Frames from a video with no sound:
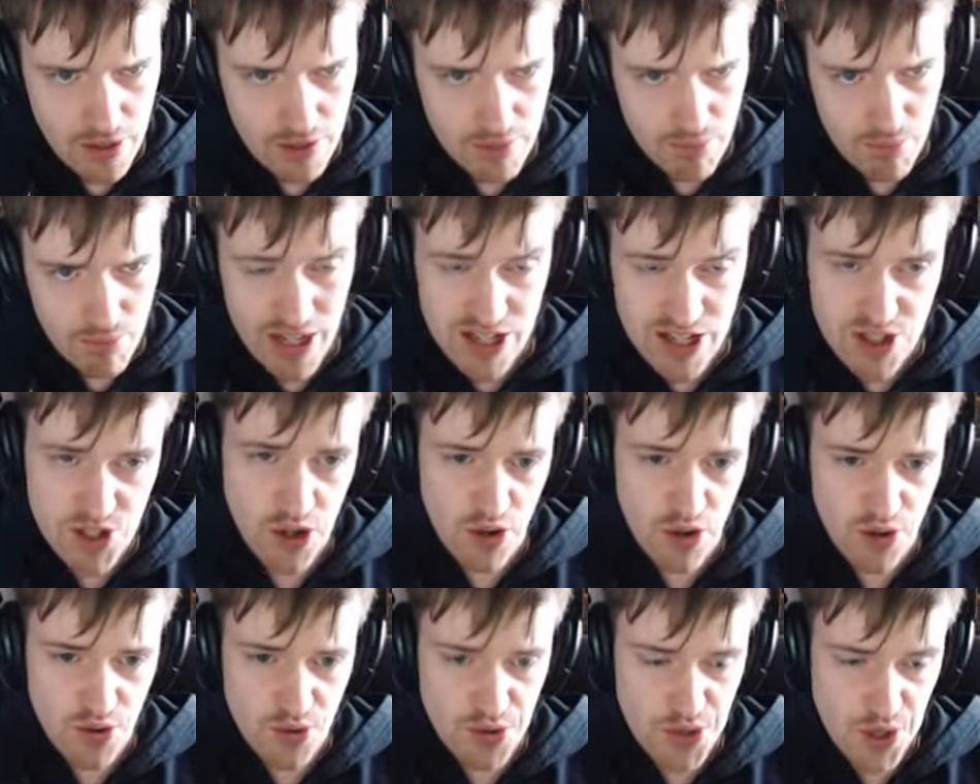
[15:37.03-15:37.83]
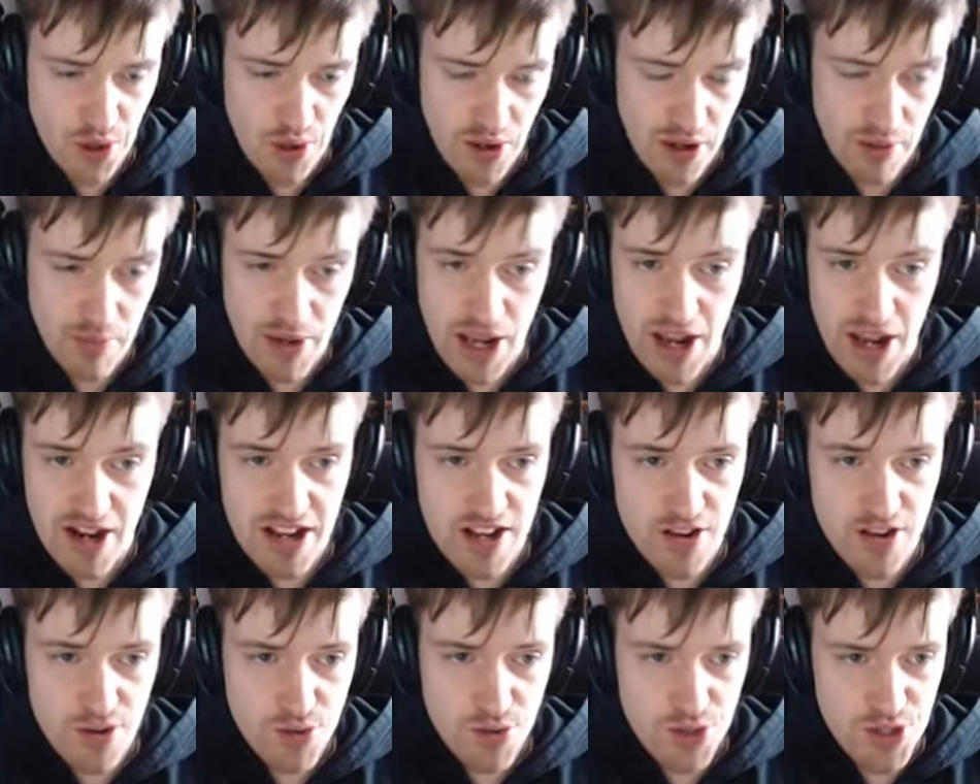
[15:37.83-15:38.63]
brass knuckles aren't going to be any
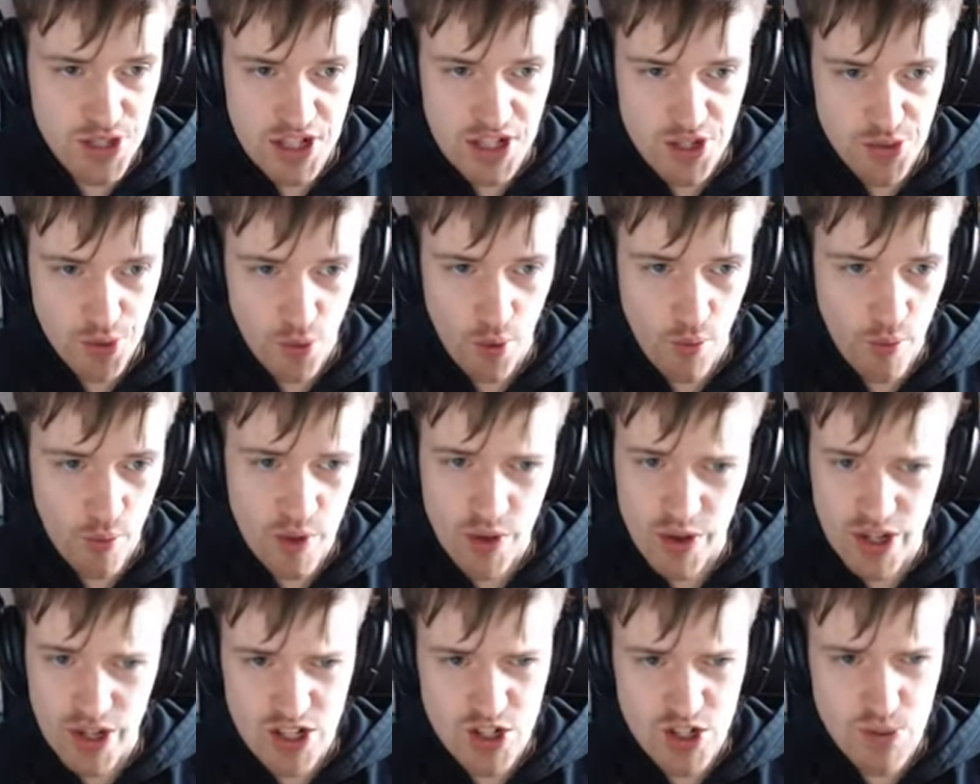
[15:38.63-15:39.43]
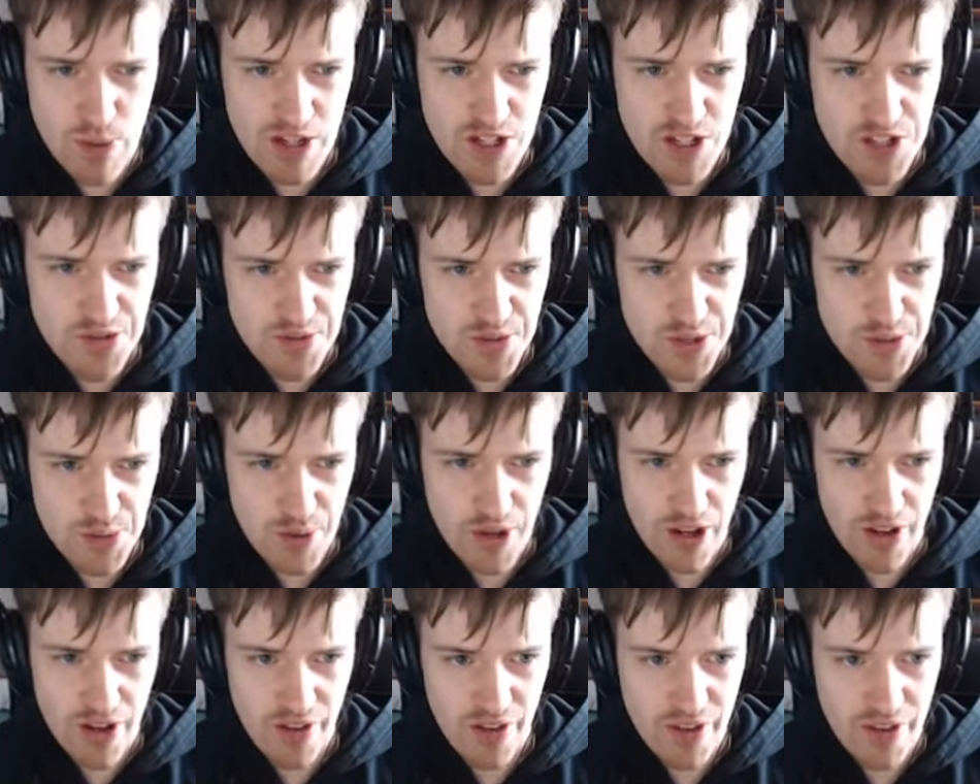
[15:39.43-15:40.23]
use. These are all really expensive as
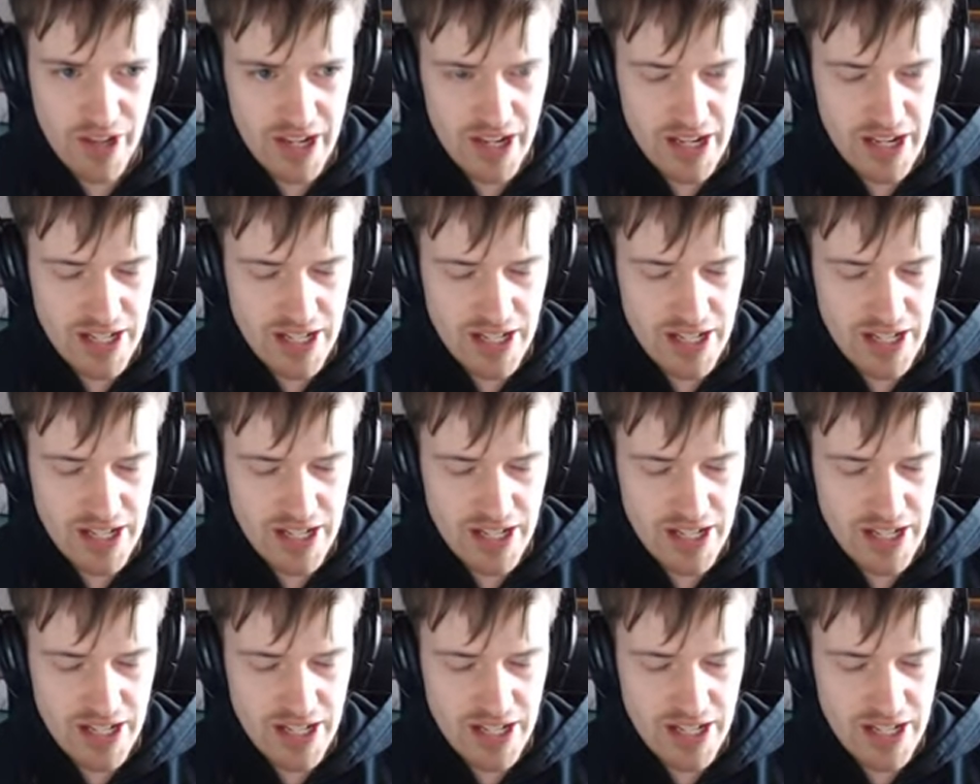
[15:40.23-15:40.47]
well.